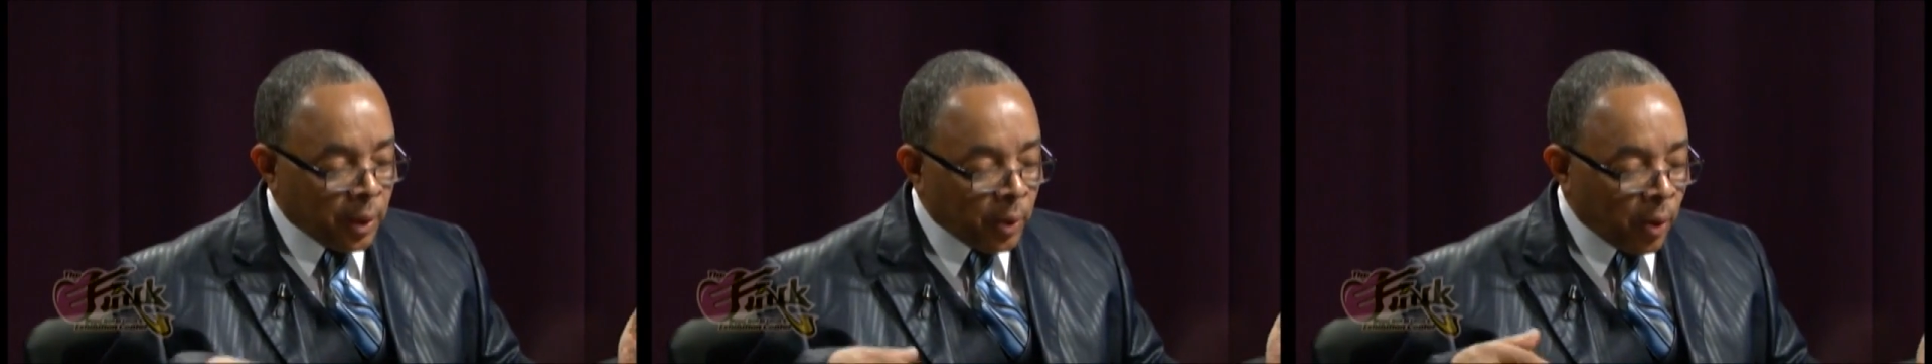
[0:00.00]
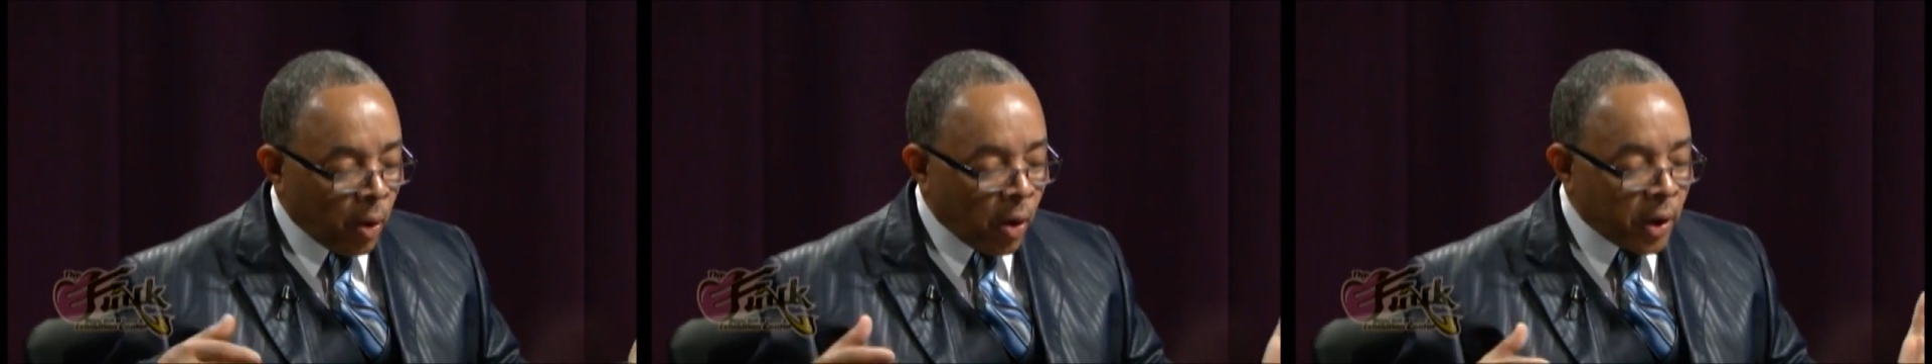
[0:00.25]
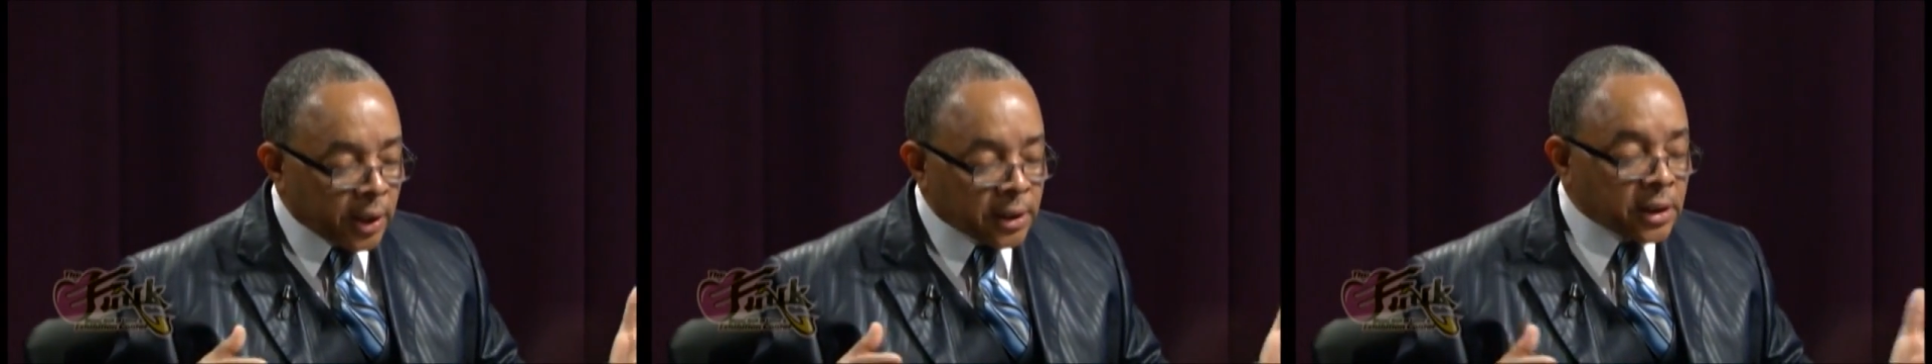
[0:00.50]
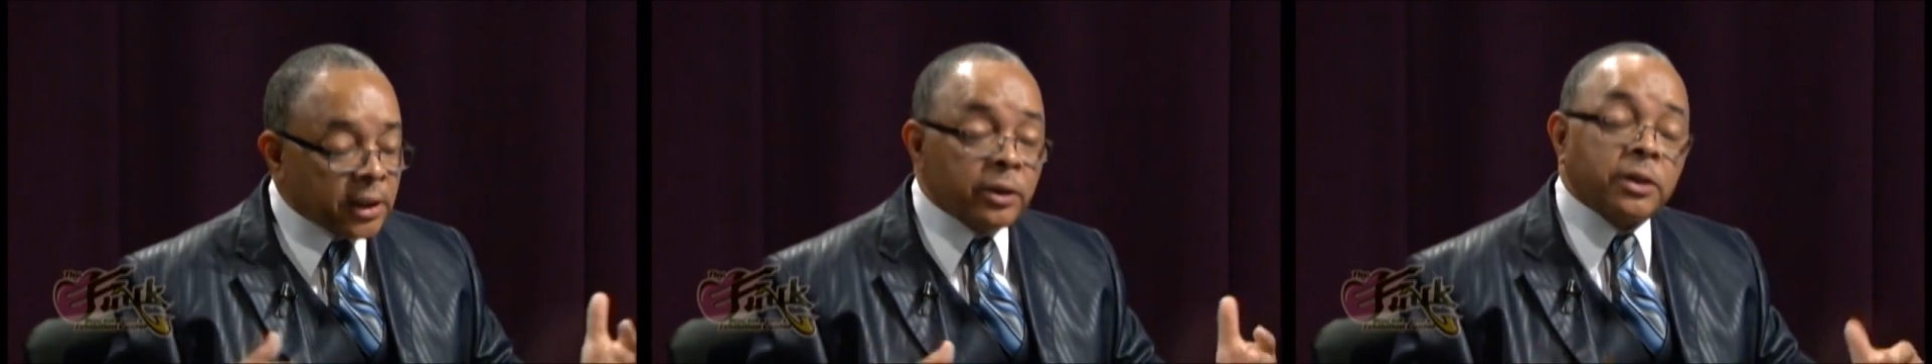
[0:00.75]
audience
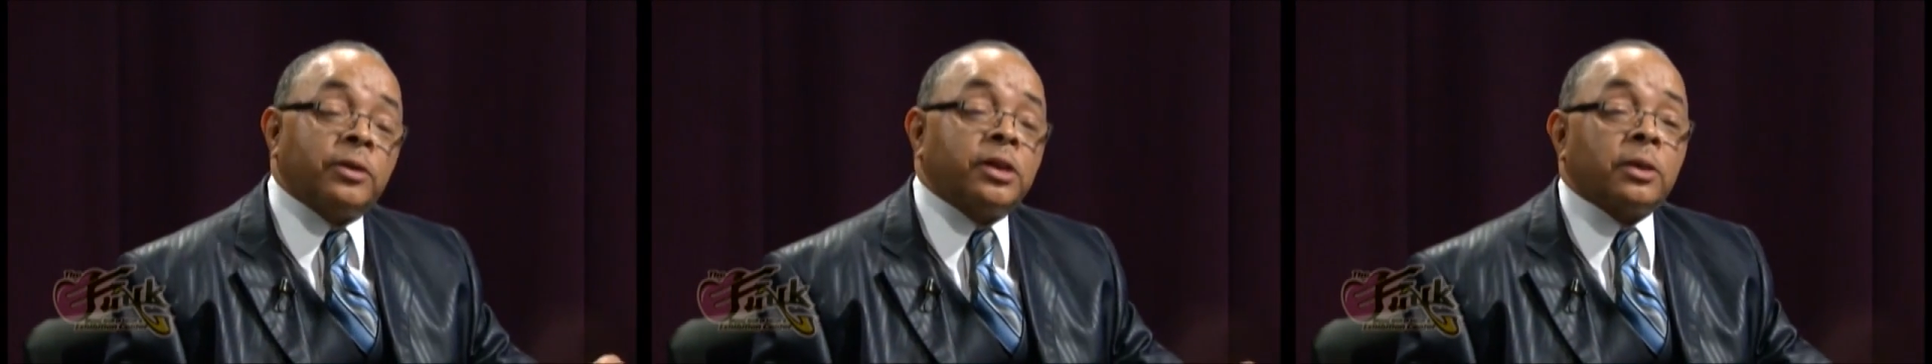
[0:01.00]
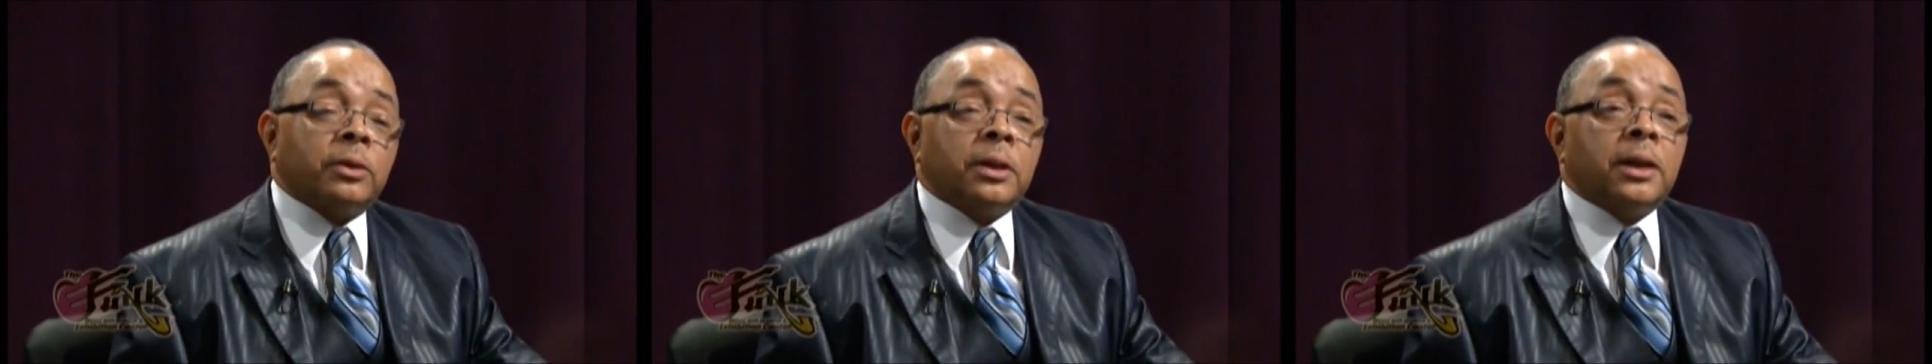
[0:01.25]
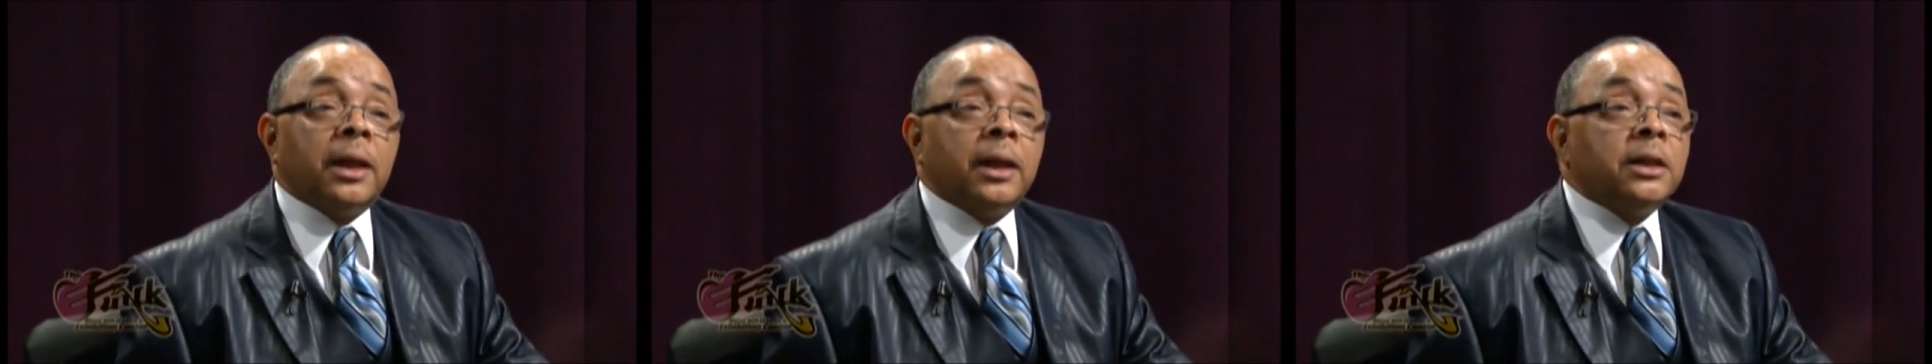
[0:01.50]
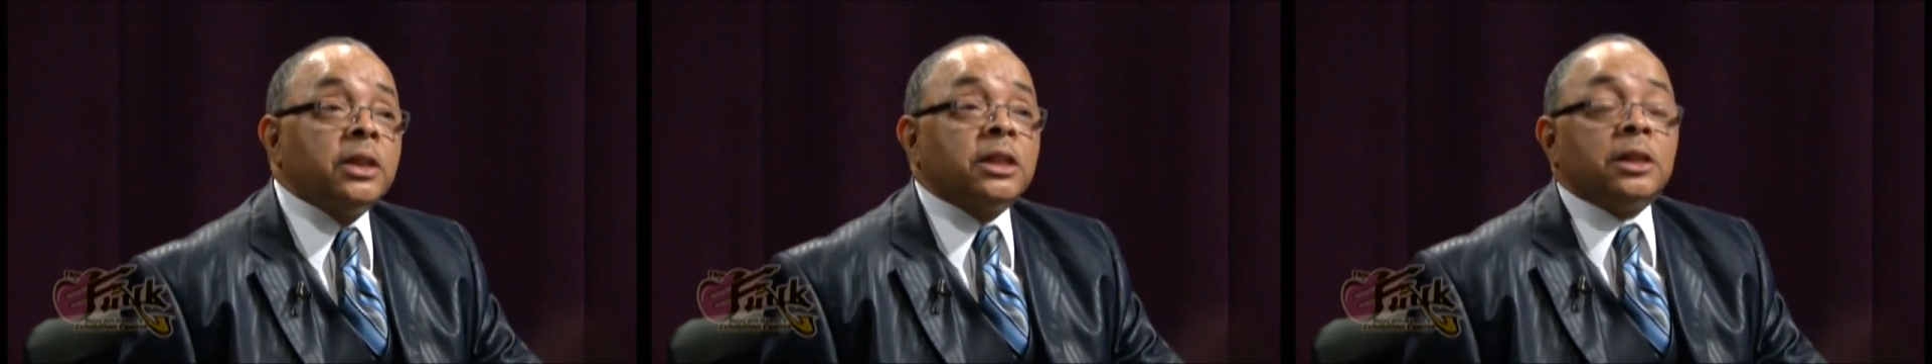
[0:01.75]
here so that they
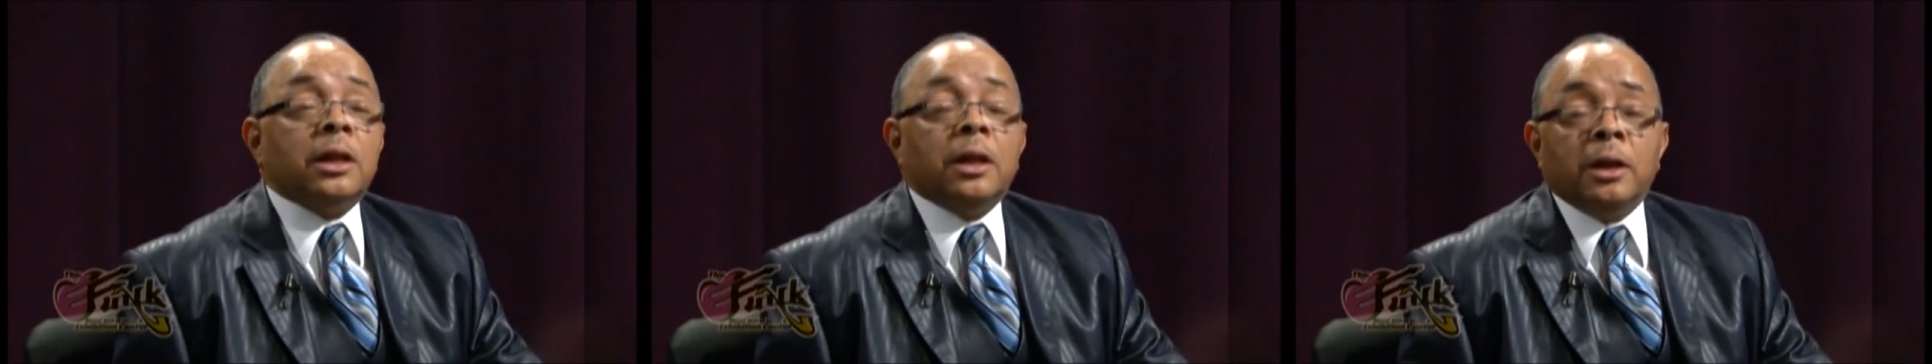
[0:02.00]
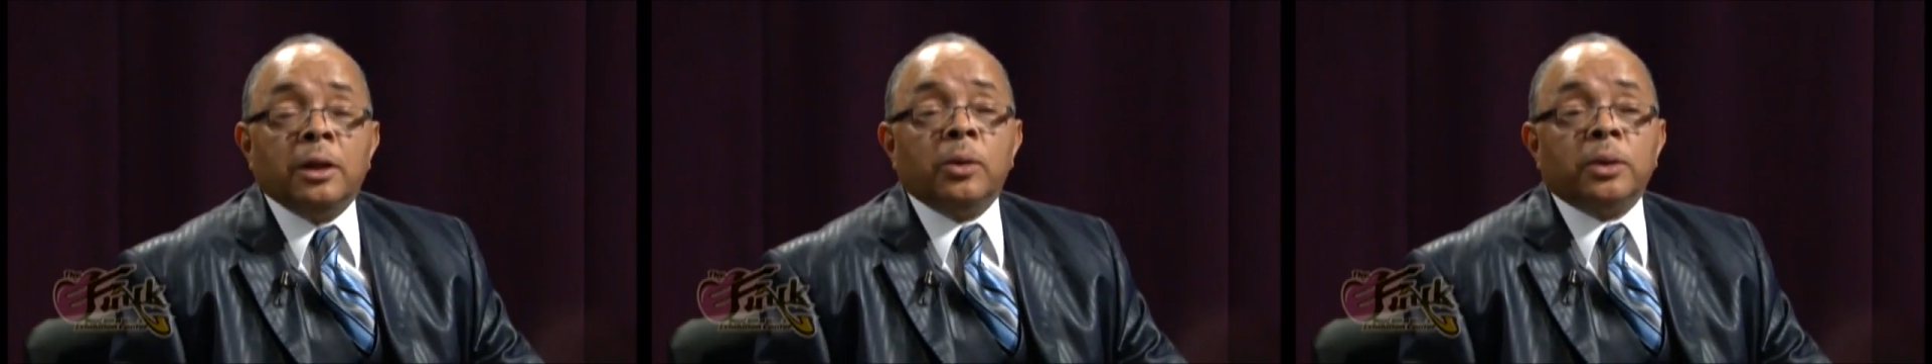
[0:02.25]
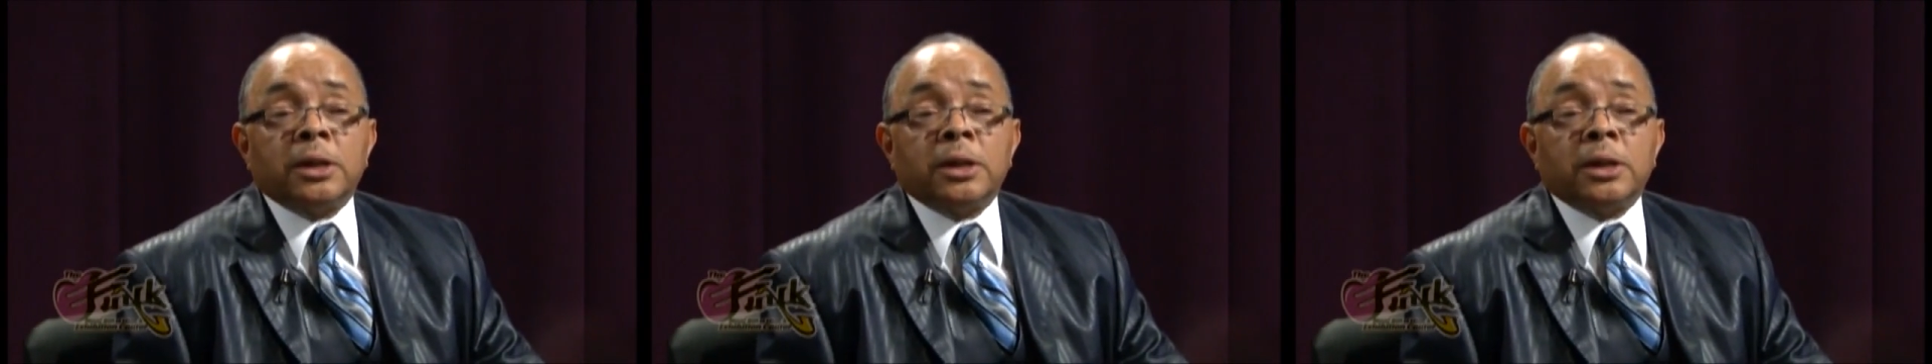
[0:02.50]
can just notice